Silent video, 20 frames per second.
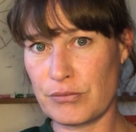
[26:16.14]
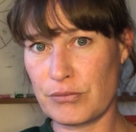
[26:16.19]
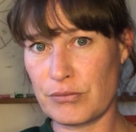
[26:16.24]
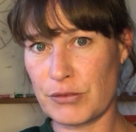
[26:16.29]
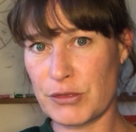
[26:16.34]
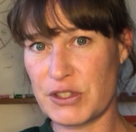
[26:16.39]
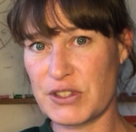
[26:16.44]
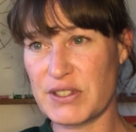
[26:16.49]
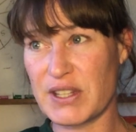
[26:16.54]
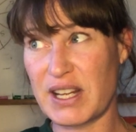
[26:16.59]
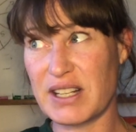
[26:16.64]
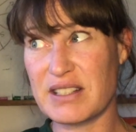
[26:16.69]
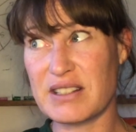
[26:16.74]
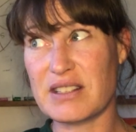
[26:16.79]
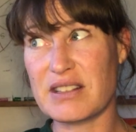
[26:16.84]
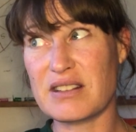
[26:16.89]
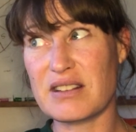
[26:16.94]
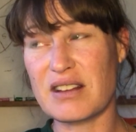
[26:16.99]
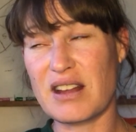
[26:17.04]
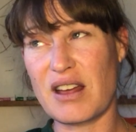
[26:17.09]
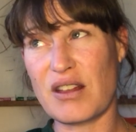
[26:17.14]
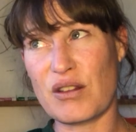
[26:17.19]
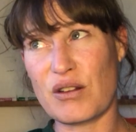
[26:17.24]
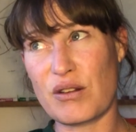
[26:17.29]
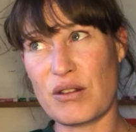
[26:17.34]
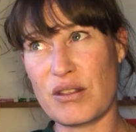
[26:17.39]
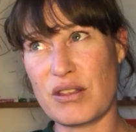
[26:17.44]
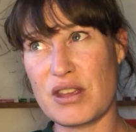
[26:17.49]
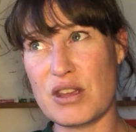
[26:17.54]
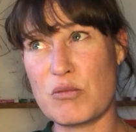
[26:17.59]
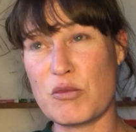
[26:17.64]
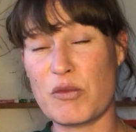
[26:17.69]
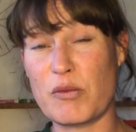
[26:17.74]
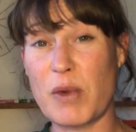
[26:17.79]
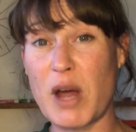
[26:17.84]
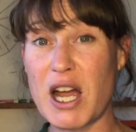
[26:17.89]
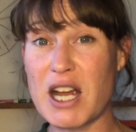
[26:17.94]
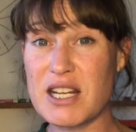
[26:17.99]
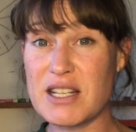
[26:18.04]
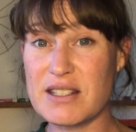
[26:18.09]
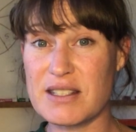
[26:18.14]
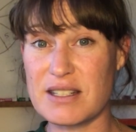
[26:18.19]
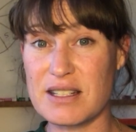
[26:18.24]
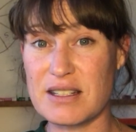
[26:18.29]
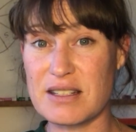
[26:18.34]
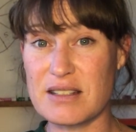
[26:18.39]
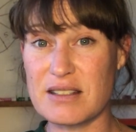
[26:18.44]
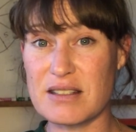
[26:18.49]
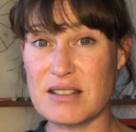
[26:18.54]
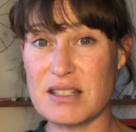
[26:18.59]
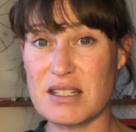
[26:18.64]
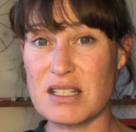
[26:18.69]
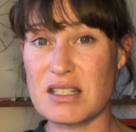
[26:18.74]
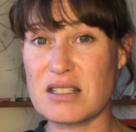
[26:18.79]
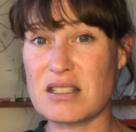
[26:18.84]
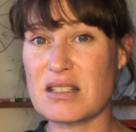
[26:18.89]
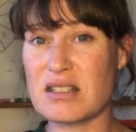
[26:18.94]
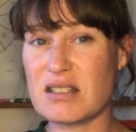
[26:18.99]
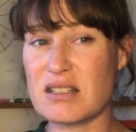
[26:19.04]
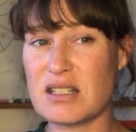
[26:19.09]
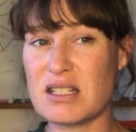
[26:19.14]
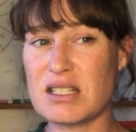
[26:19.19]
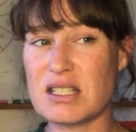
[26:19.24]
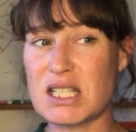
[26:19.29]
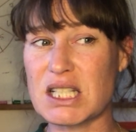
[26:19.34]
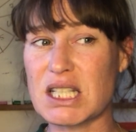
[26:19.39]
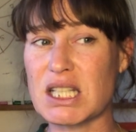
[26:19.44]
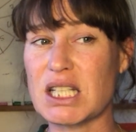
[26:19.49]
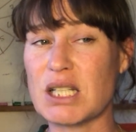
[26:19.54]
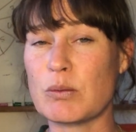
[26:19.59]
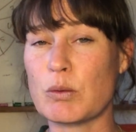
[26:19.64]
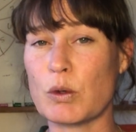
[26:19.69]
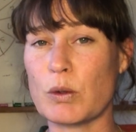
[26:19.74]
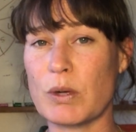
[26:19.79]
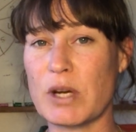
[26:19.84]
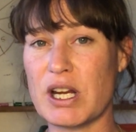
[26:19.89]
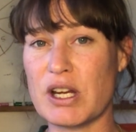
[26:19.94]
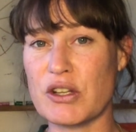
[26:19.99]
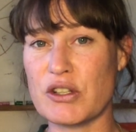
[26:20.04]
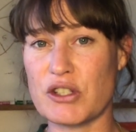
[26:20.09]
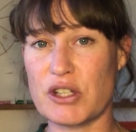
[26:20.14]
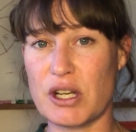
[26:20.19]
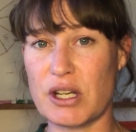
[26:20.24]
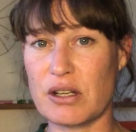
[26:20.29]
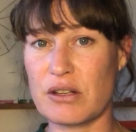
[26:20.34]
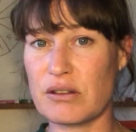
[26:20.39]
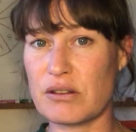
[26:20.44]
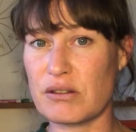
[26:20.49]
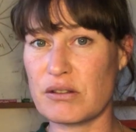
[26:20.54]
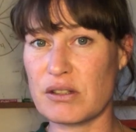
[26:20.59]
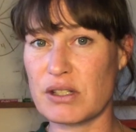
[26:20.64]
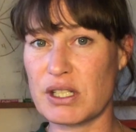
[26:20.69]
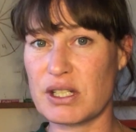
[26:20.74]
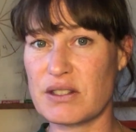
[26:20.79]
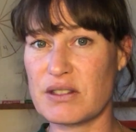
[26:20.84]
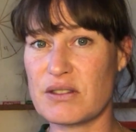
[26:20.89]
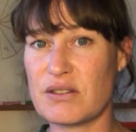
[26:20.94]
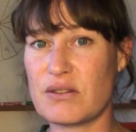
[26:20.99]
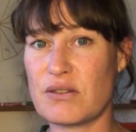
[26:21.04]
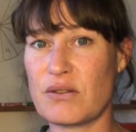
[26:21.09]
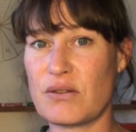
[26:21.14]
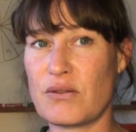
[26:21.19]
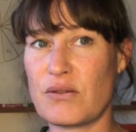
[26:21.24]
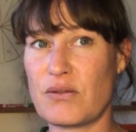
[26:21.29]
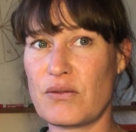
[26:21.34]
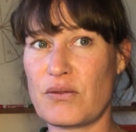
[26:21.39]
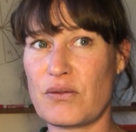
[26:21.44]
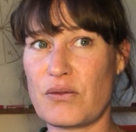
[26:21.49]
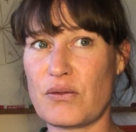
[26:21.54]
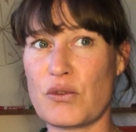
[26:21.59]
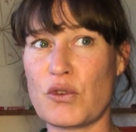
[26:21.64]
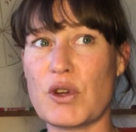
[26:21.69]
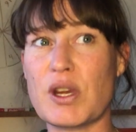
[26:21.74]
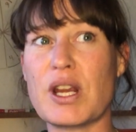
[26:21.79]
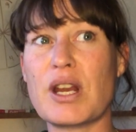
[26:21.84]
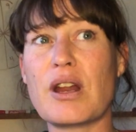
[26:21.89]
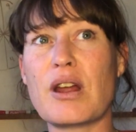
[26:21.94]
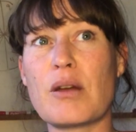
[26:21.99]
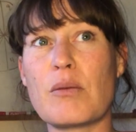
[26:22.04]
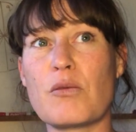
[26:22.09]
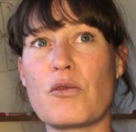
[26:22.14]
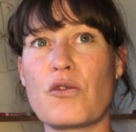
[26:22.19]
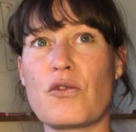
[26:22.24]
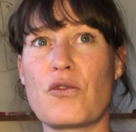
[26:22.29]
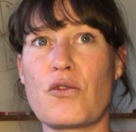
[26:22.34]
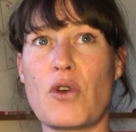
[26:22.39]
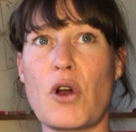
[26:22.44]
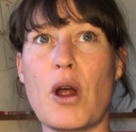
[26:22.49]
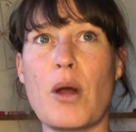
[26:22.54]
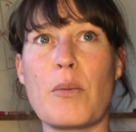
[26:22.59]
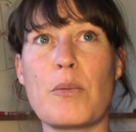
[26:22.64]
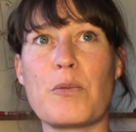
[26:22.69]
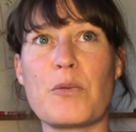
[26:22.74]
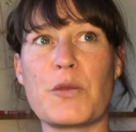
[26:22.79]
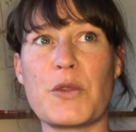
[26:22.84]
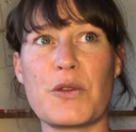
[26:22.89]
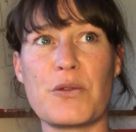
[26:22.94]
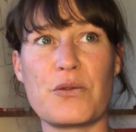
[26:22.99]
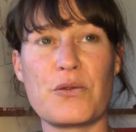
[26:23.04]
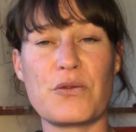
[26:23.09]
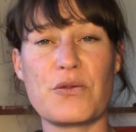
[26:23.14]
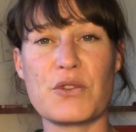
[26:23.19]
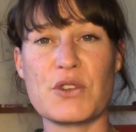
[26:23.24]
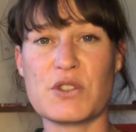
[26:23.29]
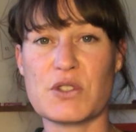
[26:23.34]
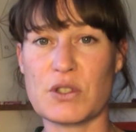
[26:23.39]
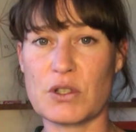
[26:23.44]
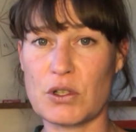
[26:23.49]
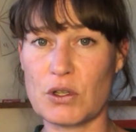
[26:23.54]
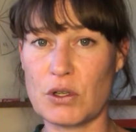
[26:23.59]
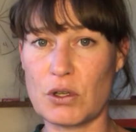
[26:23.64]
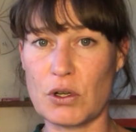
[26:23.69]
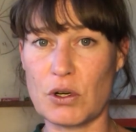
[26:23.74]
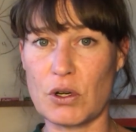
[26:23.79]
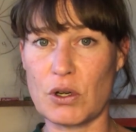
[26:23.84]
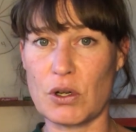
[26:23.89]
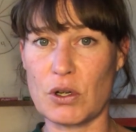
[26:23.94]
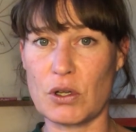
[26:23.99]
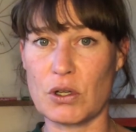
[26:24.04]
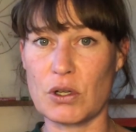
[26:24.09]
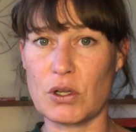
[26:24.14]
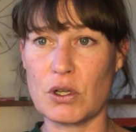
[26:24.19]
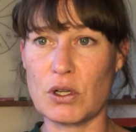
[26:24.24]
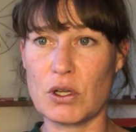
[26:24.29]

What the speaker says: because that is another theme of Pisces. It's liberation. It's freedom from the physical